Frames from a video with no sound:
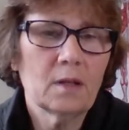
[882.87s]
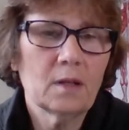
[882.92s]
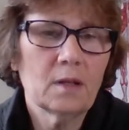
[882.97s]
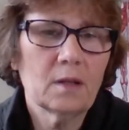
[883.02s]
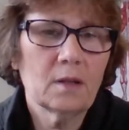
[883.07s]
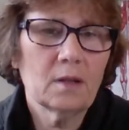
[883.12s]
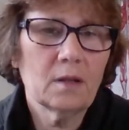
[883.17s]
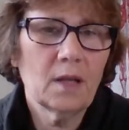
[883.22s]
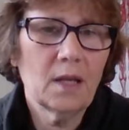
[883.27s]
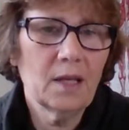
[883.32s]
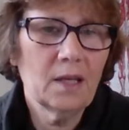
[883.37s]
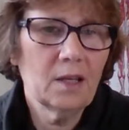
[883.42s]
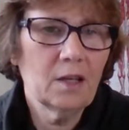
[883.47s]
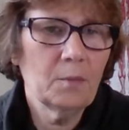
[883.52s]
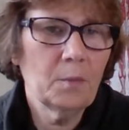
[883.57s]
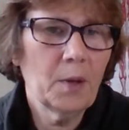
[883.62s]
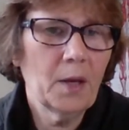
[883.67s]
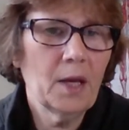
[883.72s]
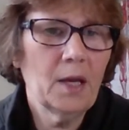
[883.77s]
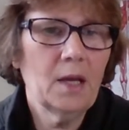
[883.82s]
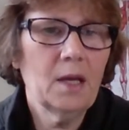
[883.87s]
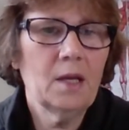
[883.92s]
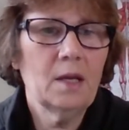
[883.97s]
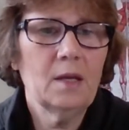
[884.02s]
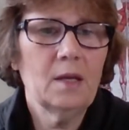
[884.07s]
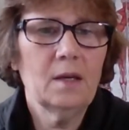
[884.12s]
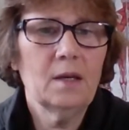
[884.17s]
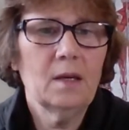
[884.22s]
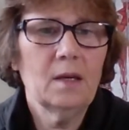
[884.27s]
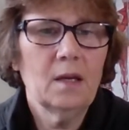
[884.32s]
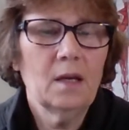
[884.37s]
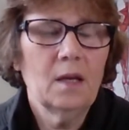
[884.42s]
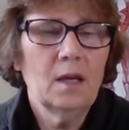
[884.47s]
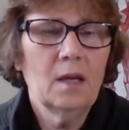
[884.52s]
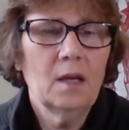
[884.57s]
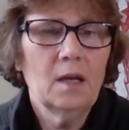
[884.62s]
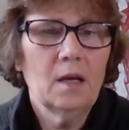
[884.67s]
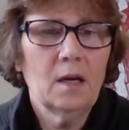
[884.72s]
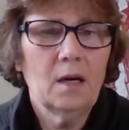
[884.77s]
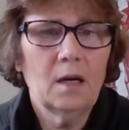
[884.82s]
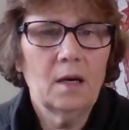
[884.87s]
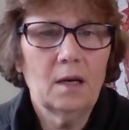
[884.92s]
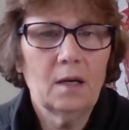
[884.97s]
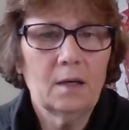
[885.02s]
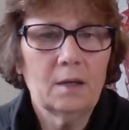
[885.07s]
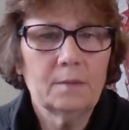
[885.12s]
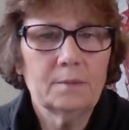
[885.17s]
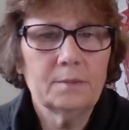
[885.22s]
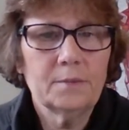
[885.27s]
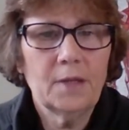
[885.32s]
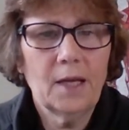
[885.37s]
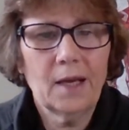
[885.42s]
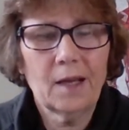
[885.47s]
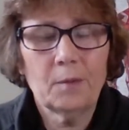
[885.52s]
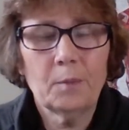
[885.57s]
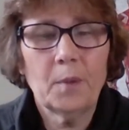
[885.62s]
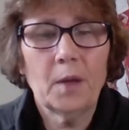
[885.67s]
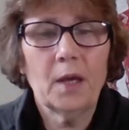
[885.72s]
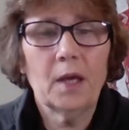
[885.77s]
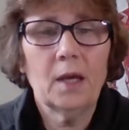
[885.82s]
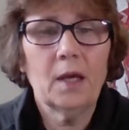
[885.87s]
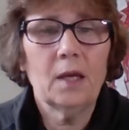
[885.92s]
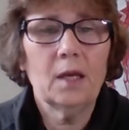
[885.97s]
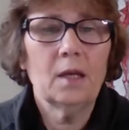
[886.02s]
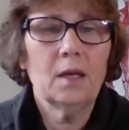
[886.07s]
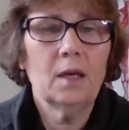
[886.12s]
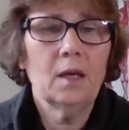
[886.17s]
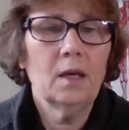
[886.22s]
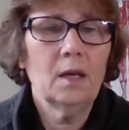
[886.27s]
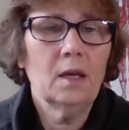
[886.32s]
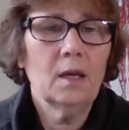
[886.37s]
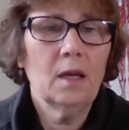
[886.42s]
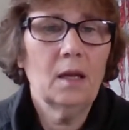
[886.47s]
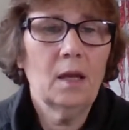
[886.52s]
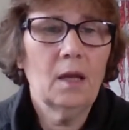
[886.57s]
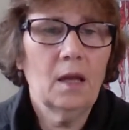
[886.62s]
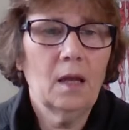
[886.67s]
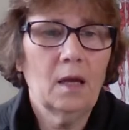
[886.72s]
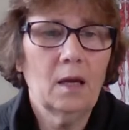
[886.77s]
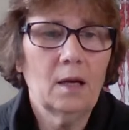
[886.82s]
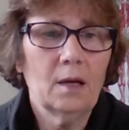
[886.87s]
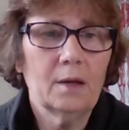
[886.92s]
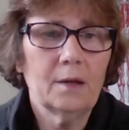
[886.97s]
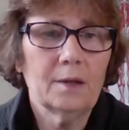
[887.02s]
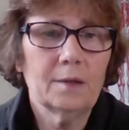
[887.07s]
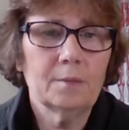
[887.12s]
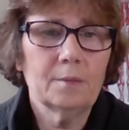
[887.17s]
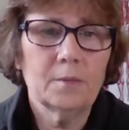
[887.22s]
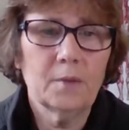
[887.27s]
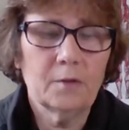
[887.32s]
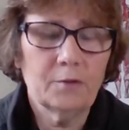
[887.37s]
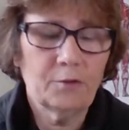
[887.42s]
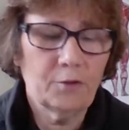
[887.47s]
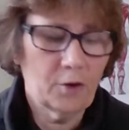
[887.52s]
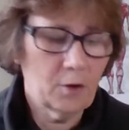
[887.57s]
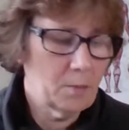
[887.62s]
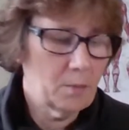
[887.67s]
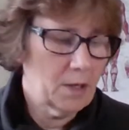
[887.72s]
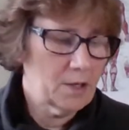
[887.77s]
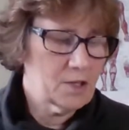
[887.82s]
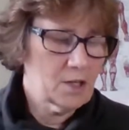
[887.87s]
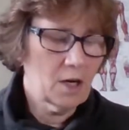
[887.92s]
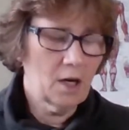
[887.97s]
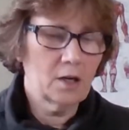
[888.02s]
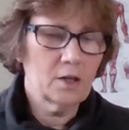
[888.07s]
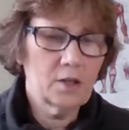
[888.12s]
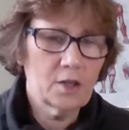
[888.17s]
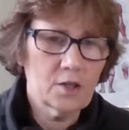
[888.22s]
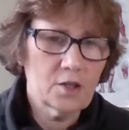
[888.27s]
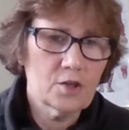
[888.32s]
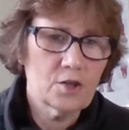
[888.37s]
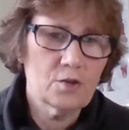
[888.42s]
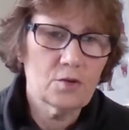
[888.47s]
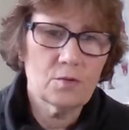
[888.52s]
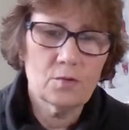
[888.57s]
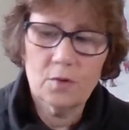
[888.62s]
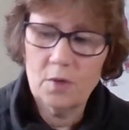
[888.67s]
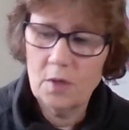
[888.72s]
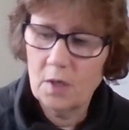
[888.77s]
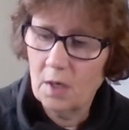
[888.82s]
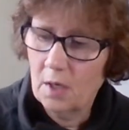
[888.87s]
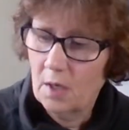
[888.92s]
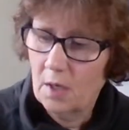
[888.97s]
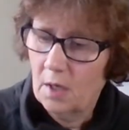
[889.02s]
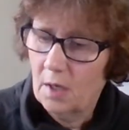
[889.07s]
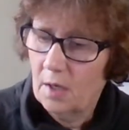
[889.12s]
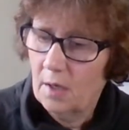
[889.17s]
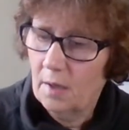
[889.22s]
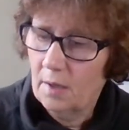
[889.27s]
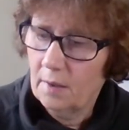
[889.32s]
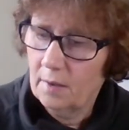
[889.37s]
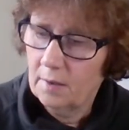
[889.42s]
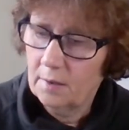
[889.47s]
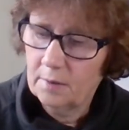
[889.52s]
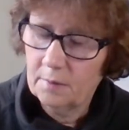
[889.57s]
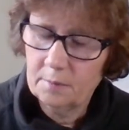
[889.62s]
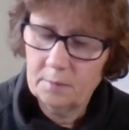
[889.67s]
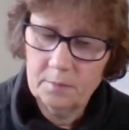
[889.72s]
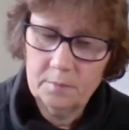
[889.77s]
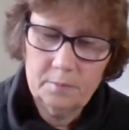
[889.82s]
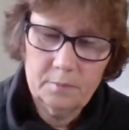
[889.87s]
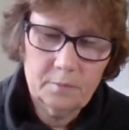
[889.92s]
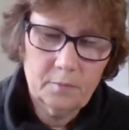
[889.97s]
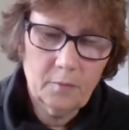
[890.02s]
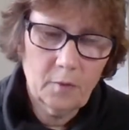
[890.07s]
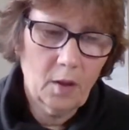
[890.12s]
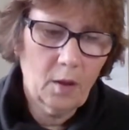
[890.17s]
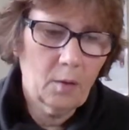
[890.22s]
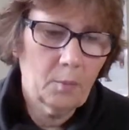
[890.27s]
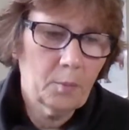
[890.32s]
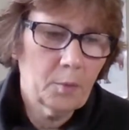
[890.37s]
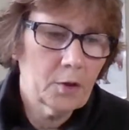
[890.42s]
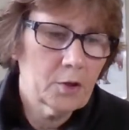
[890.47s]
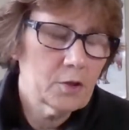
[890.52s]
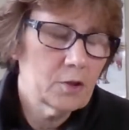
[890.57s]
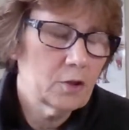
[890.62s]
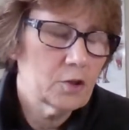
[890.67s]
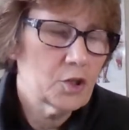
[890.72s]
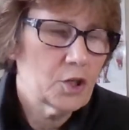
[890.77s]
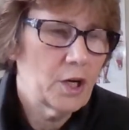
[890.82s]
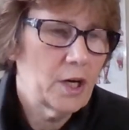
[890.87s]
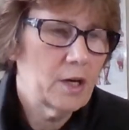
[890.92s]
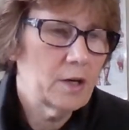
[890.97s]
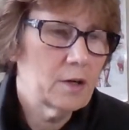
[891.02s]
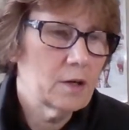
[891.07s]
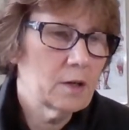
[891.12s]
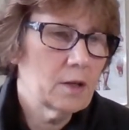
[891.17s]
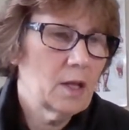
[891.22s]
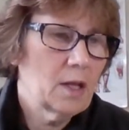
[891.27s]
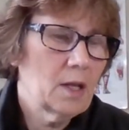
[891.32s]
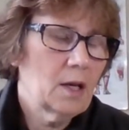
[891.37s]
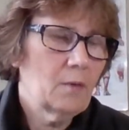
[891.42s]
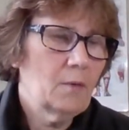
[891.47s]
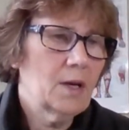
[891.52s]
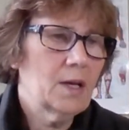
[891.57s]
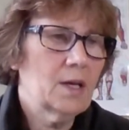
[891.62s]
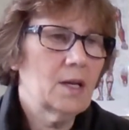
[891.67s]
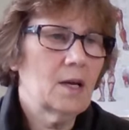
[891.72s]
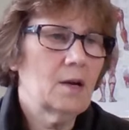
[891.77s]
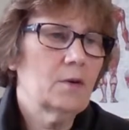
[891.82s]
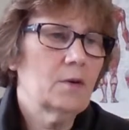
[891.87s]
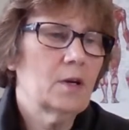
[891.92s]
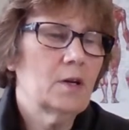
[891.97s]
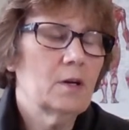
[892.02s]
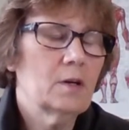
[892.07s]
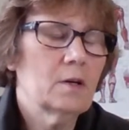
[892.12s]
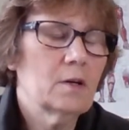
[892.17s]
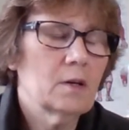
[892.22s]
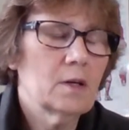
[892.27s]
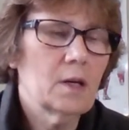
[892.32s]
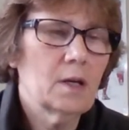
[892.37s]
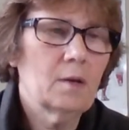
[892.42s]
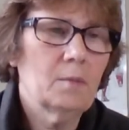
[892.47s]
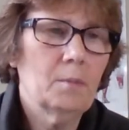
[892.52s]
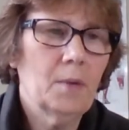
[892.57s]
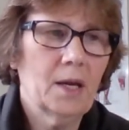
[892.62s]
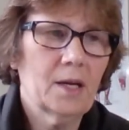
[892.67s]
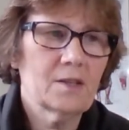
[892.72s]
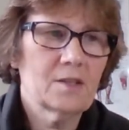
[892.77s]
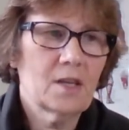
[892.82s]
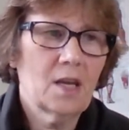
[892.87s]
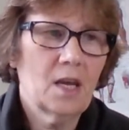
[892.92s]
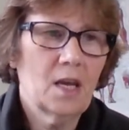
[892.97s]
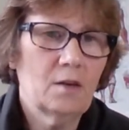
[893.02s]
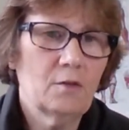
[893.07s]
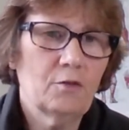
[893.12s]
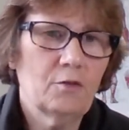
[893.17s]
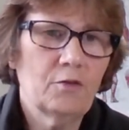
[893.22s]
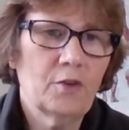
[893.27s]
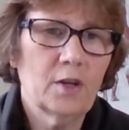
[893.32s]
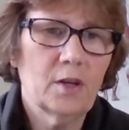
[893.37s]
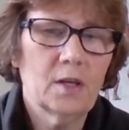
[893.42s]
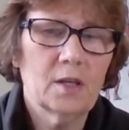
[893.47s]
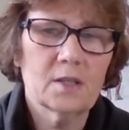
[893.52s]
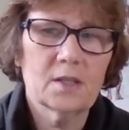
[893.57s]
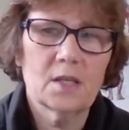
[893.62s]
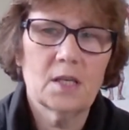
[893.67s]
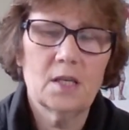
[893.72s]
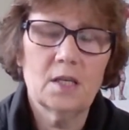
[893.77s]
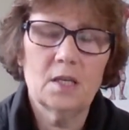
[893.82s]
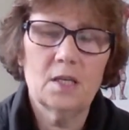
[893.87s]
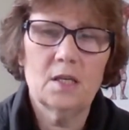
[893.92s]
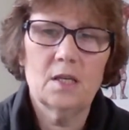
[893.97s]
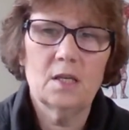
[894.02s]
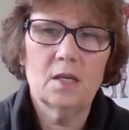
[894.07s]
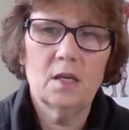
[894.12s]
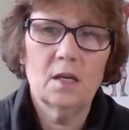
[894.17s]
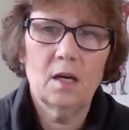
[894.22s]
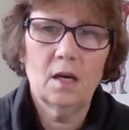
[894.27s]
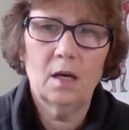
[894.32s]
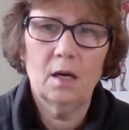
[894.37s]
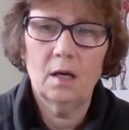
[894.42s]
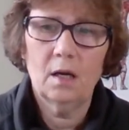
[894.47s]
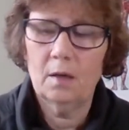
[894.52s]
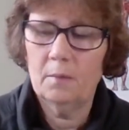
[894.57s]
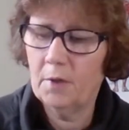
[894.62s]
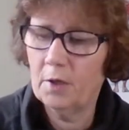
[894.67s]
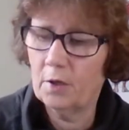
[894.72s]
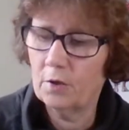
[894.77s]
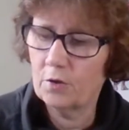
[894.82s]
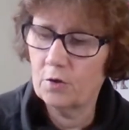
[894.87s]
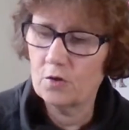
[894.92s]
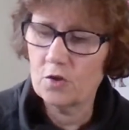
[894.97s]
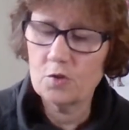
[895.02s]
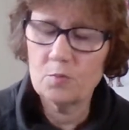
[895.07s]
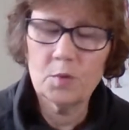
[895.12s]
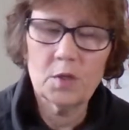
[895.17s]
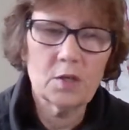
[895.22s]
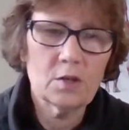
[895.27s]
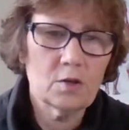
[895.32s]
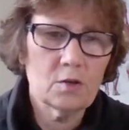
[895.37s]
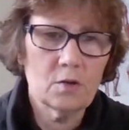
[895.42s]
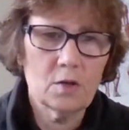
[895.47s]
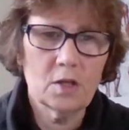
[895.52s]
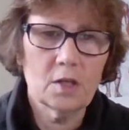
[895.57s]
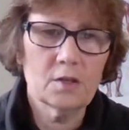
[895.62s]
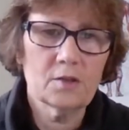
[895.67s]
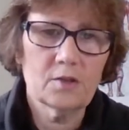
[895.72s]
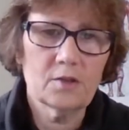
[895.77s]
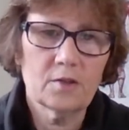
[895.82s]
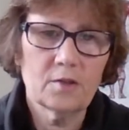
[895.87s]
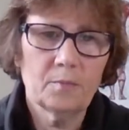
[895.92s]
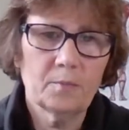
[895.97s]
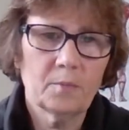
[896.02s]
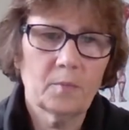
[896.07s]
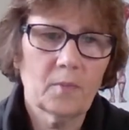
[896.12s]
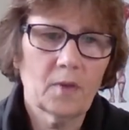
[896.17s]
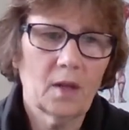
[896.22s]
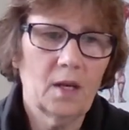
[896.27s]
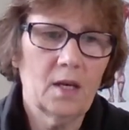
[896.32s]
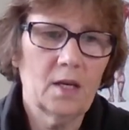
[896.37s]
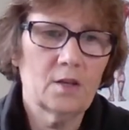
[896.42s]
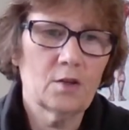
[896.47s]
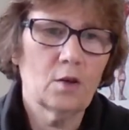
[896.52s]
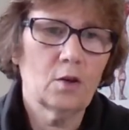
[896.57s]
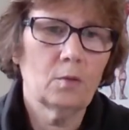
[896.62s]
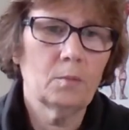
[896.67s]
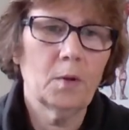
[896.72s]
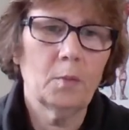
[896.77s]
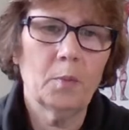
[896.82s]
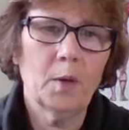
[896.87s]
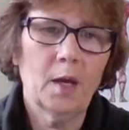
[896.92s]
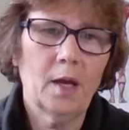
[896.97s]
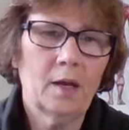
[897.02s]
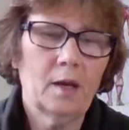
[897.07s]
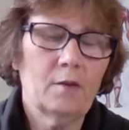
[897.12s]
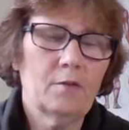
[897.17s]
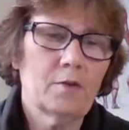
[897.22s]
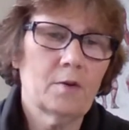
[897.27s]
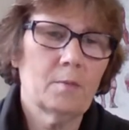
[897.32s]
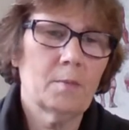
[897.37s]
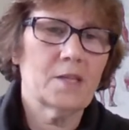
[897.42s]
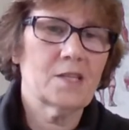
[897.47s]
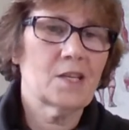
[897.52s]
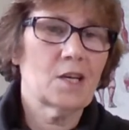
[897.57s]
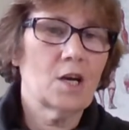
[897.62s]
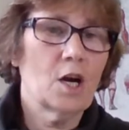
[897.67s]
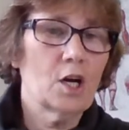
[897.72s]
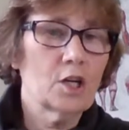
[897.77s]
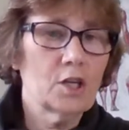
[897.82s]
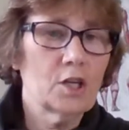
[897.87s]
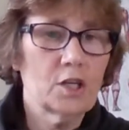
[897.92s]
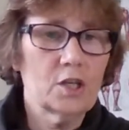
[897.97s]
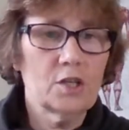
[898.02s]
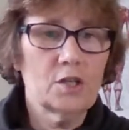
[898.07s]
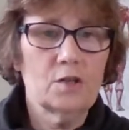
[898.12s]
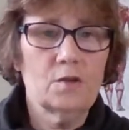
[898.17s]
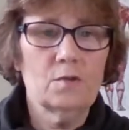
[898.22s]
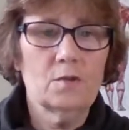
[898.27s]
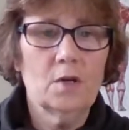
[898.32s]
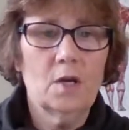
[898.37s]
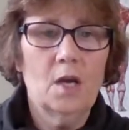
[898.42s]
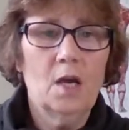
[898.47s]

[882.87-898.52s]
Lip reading: leg pain, neck pain, for my scar tissue, the personal trainer that I went down here at Max Kane Fitness, he introduced me to this. he told me, Patty, for my scar tissue,